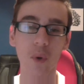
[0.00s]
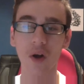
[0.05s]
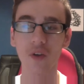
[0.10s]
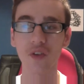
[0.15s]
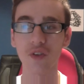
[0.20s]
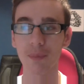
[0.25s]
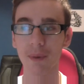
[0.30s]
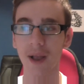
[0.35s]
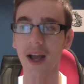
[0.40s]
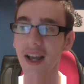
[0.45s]

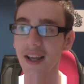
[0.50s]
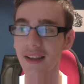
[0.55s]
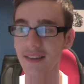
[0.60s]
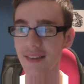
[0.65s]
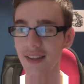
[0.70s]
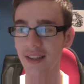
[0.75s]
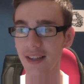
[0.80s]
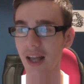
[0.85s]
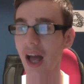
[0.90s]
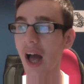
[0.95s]
guns
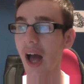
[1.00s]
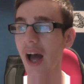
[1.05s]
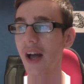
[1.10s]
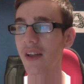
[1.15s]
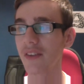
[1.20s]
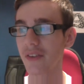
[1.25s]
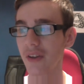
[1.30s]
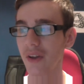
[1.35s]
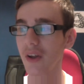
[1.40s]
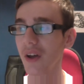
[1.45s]
blazing,
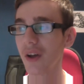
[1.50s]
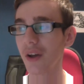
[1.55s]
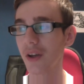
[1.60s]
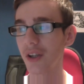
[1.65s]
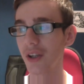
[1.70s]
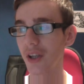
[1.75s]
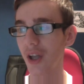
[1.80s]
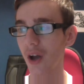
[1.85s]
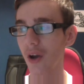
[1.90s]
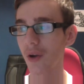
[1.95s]
and,
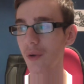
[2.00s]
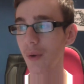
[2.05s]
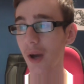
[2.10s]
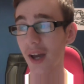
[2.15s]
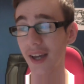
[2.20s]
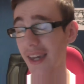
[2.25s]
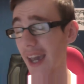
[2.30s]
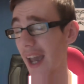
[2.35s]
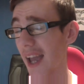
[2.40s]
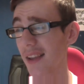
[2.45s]
you know,
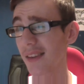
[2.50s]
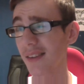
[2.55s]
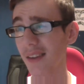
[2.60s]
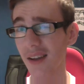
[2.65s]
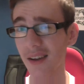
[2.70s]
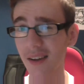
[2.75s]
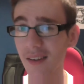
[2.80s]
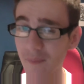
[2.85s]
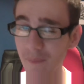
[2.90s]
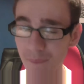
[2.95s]
again,